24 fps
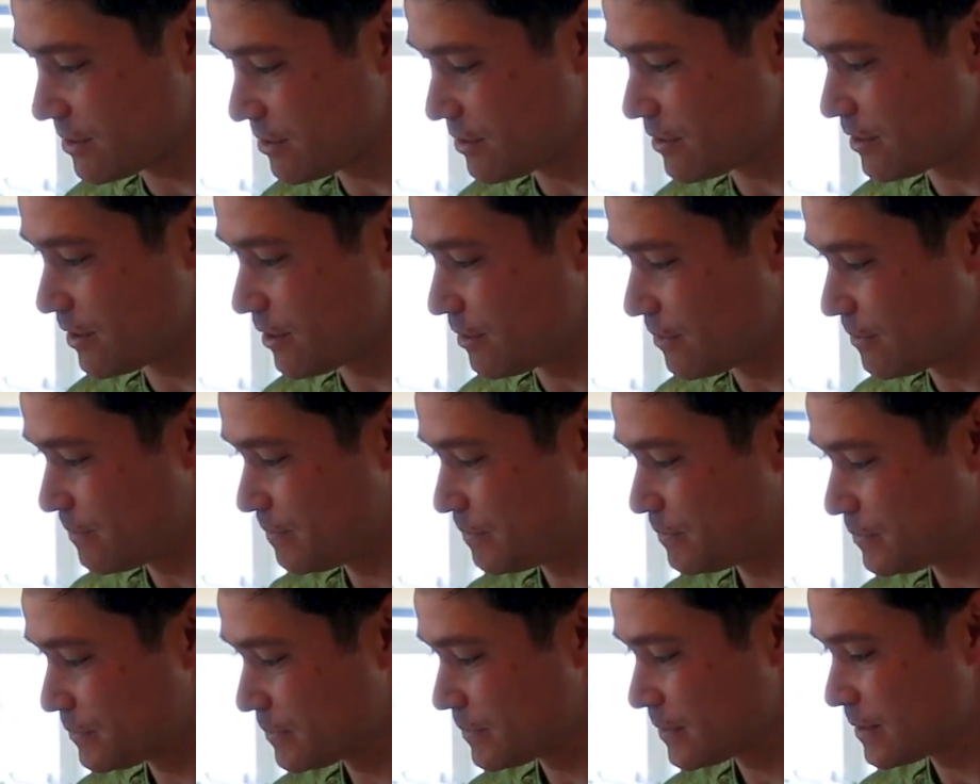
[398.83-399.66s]
there you go.
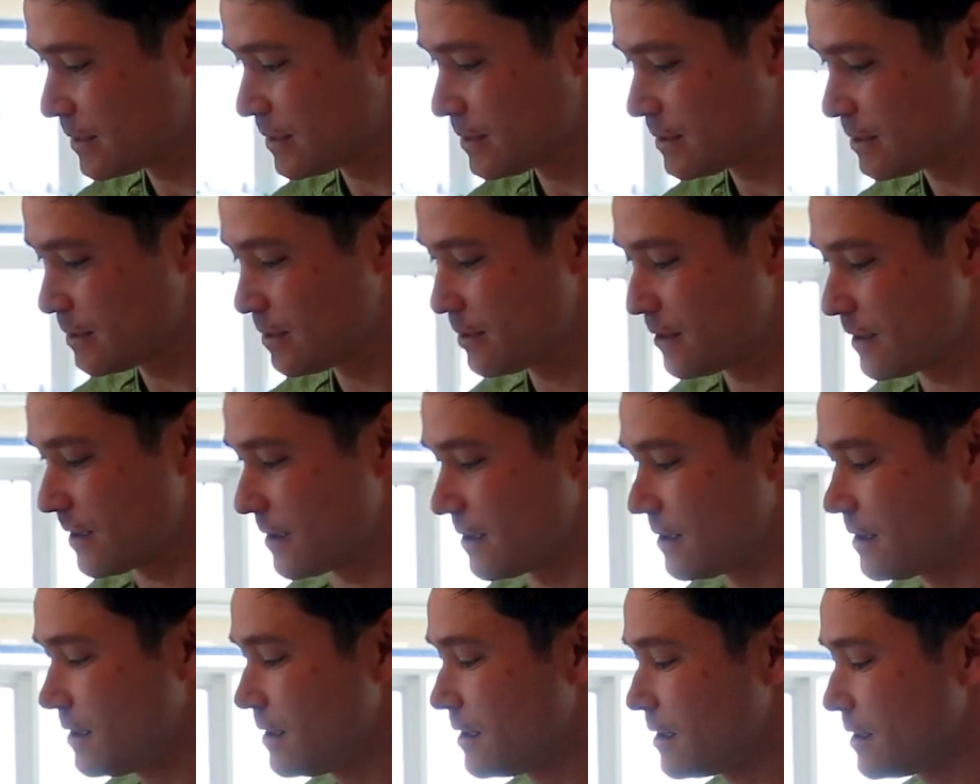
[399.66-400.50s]

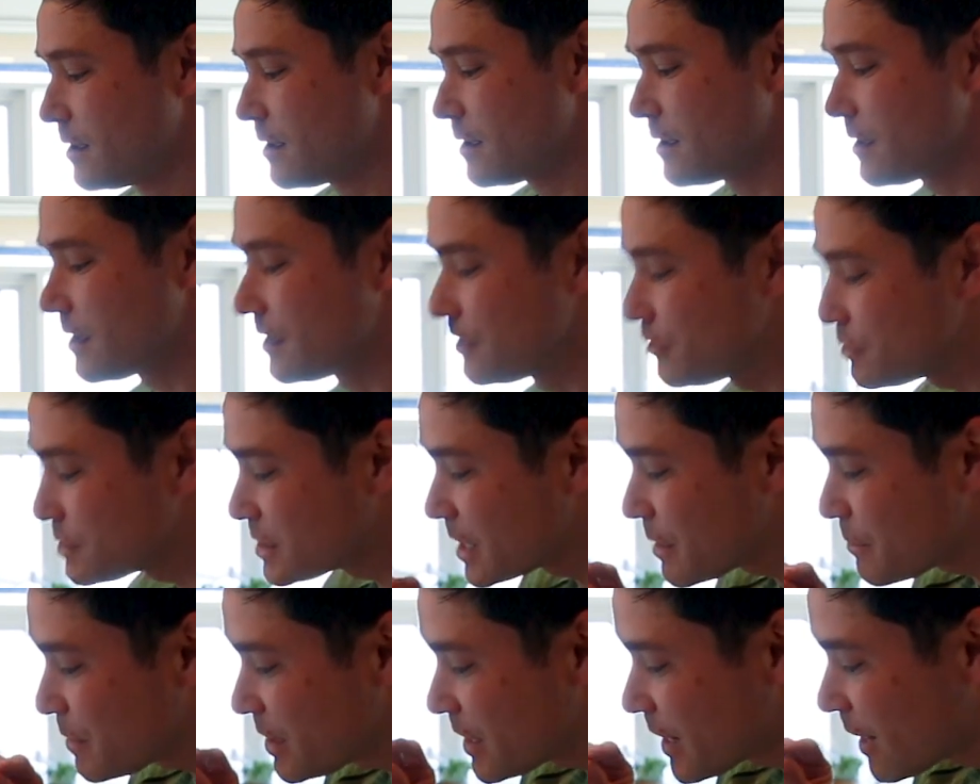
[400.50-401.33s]
Okay, can you
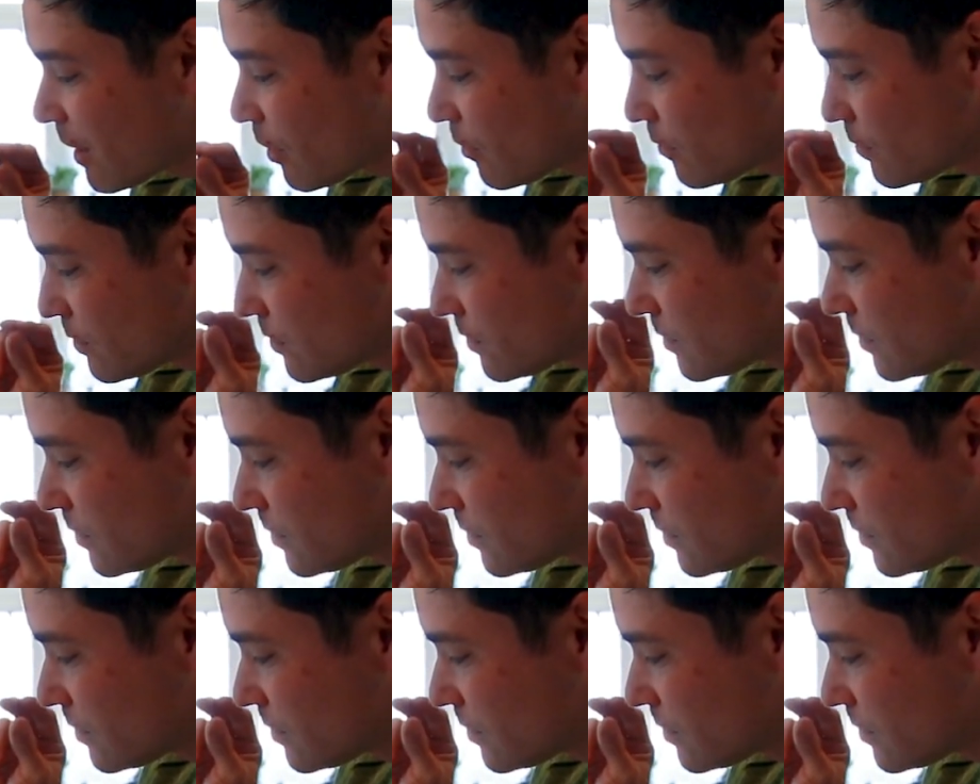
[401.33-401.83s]
say meow?